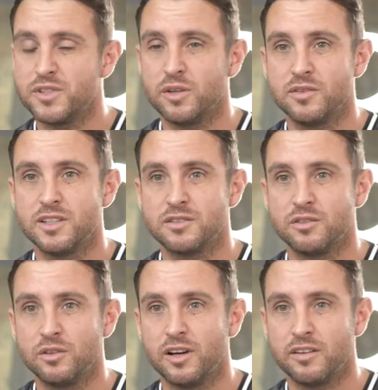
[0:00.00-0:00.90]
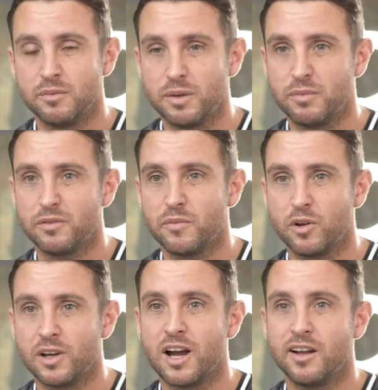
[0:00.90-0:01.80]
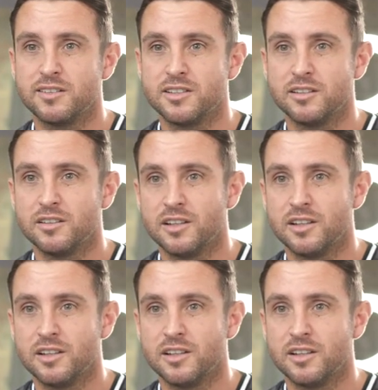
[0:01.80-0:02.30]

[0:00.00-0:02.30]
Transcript: opportunities to other people from the locality